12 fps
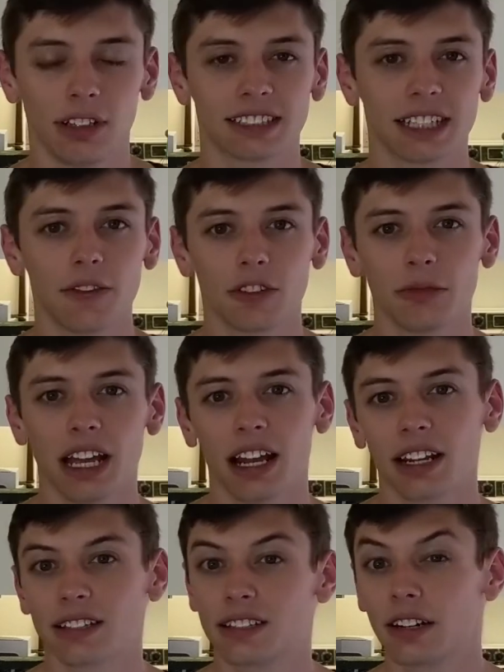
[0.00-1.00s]
Aside from
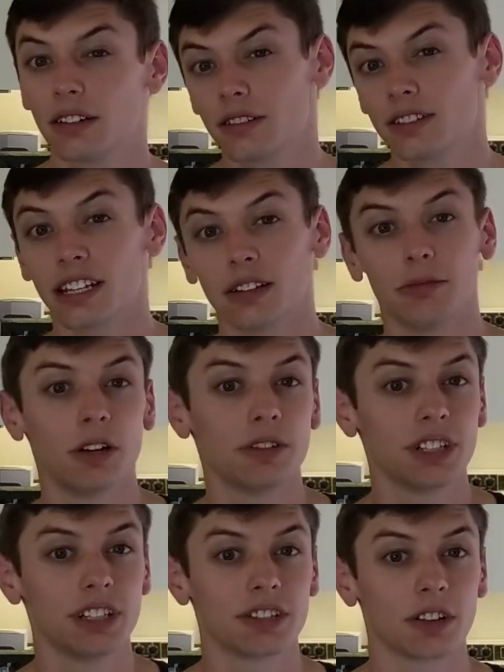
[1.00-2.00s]
that, stickers and
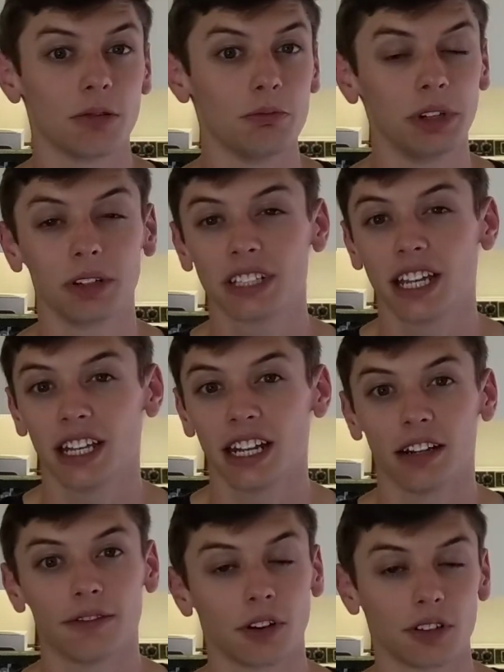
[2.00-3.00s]
emojis are built-in
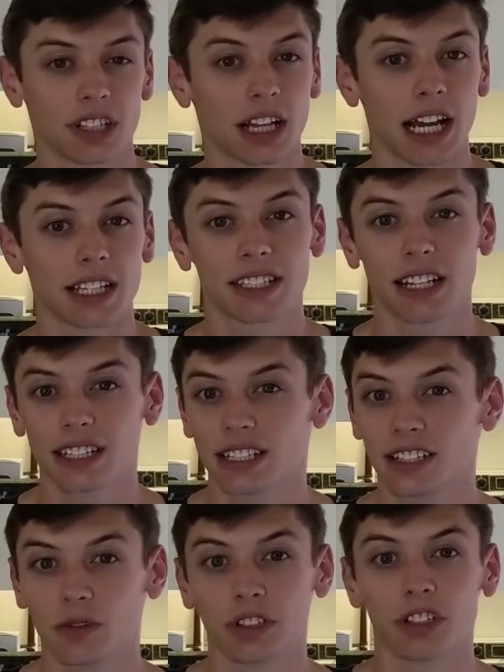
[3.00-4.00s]
and first-class
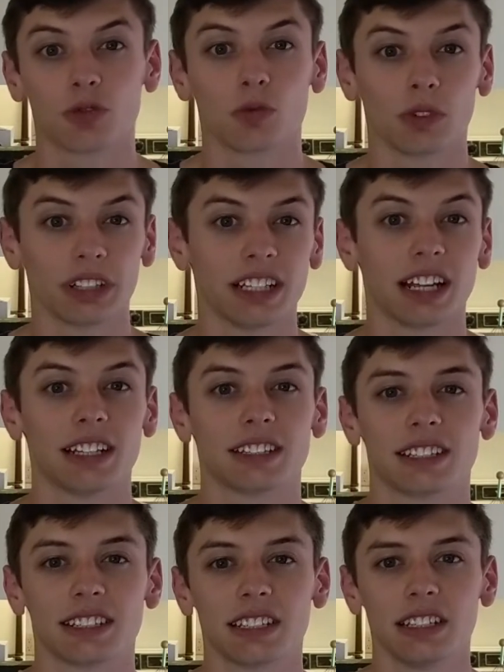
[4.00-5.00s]
citizens, which is really nice
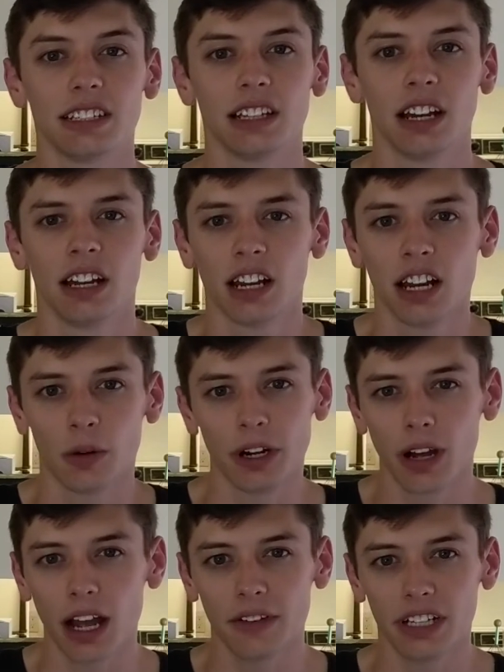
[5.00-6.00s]
to see. We
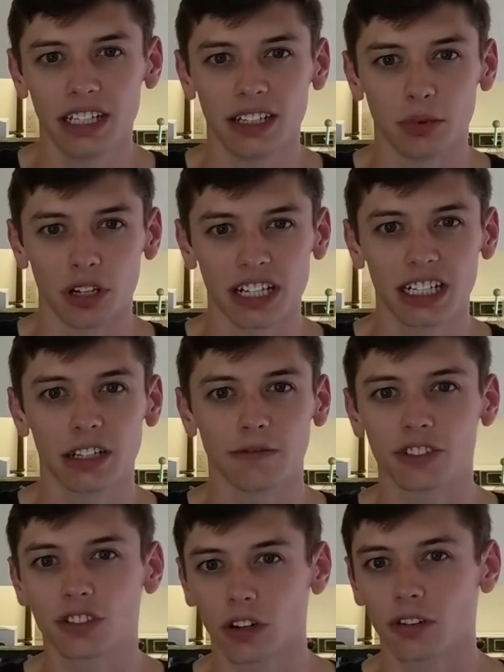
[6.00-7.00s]
don't have any
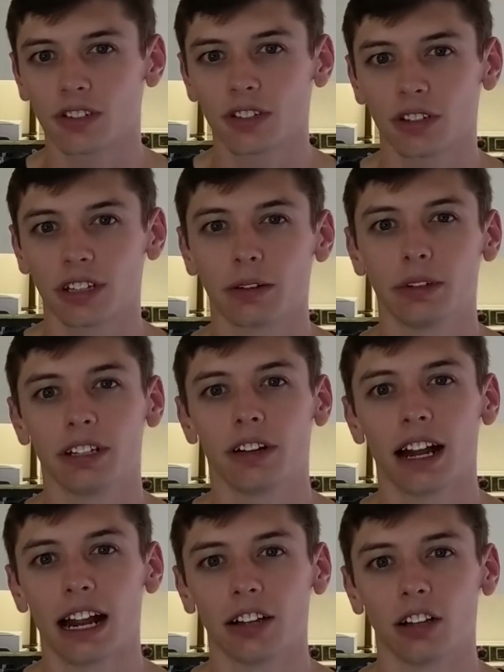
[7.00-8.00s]
predictive search like we did
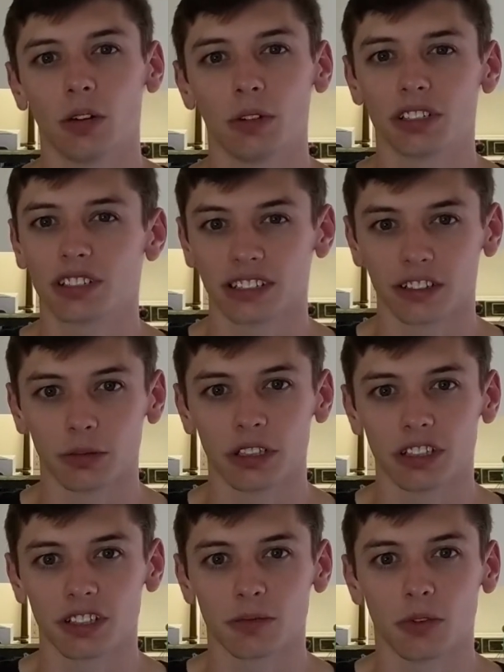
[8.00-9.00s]
on Allo, which is a little
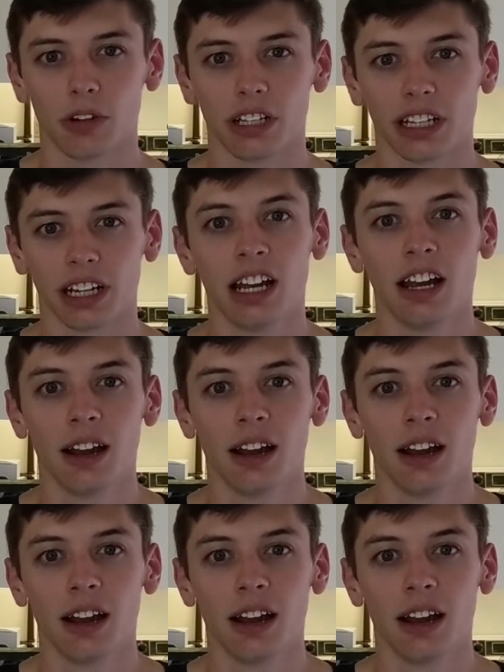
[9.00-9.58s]
bit disappointing,